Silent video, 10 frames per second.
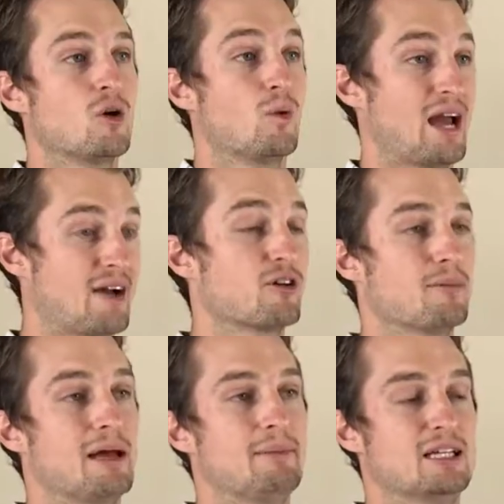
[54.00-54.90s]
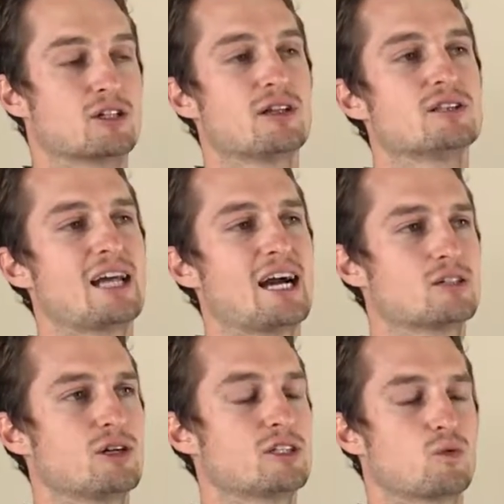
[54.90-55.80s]
whatever it may be. So those
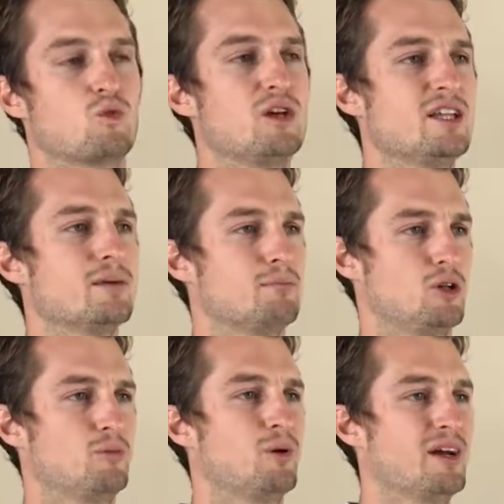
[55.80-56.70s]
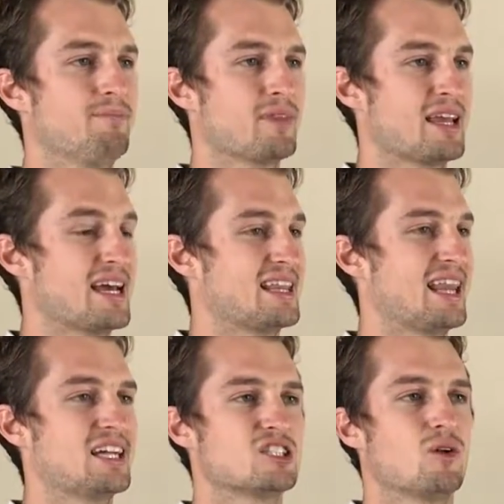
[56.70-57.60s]
x-rays are really the blueprint and
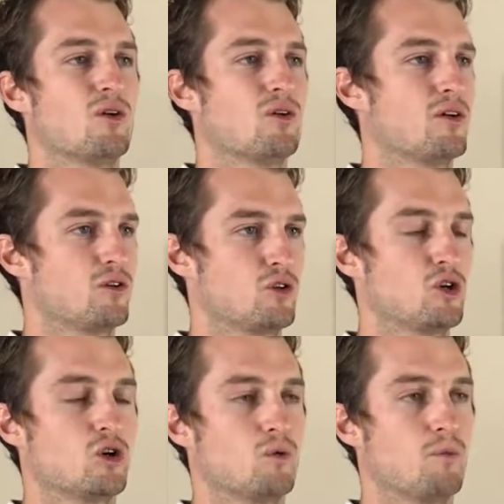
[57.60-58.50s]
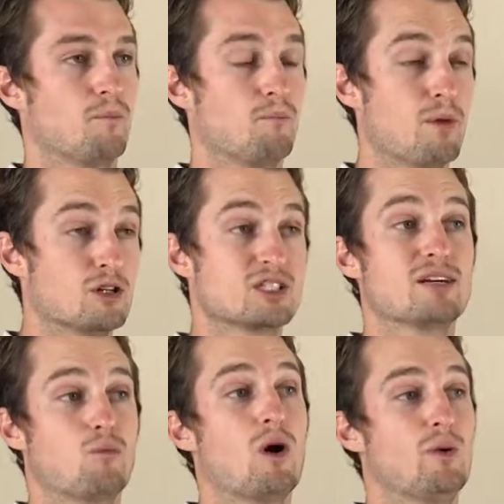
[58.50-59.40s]
let us know,
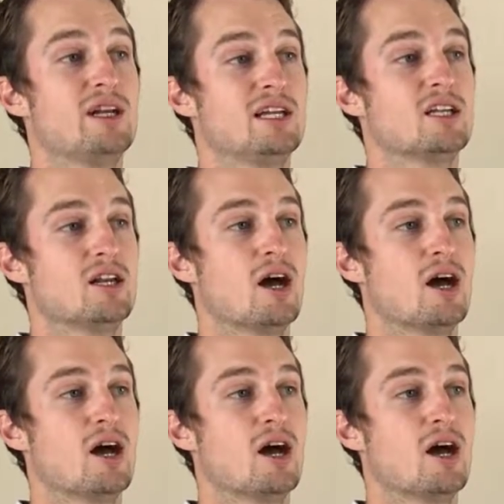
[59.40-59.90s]
mostly what we need to